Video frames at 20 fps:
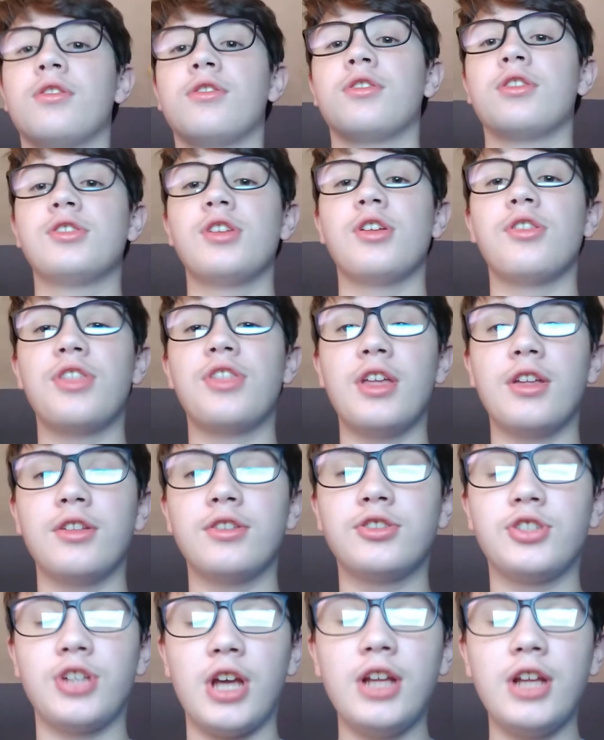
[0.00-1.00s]
So
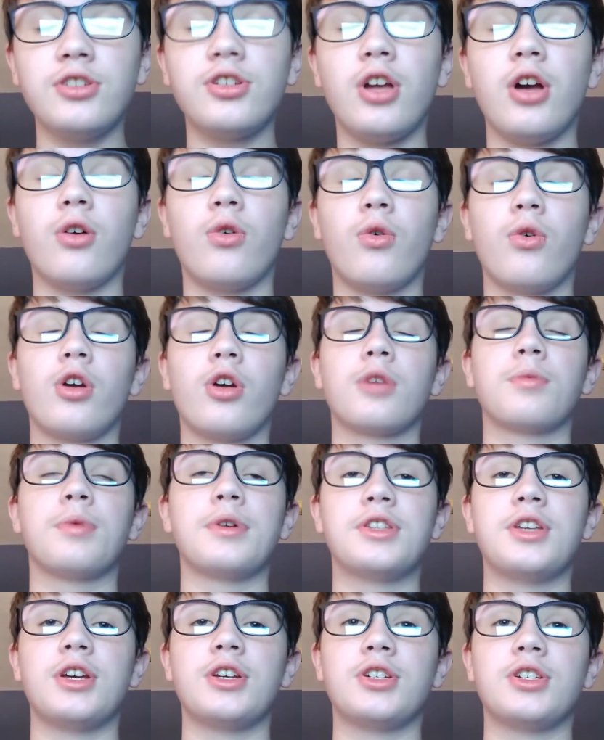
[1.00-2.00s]
change.org
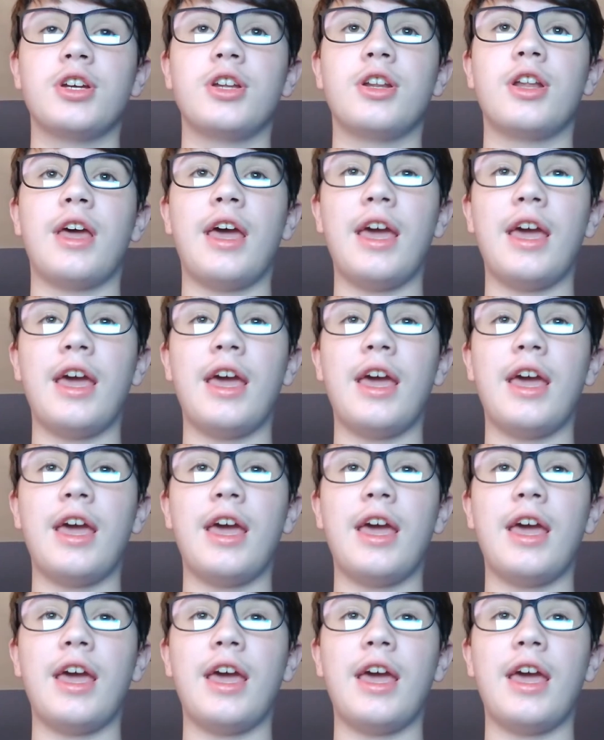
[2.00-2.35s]
petition,